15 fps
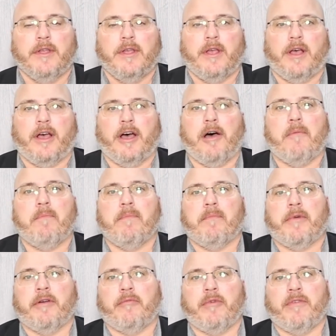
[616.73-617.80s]

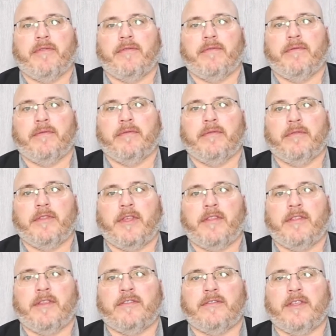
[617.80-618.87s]
But
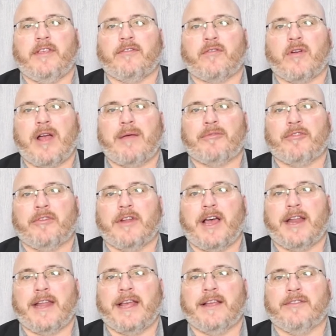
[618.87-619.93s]
these crops are
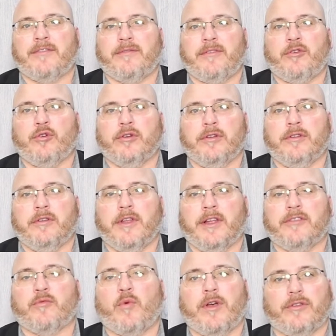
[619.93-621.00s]
not as good,
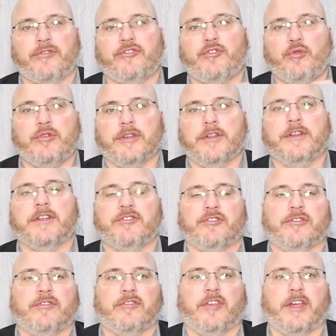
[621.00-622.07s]
as well suited, I
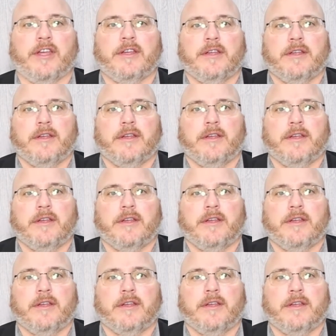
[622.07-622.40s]
should say,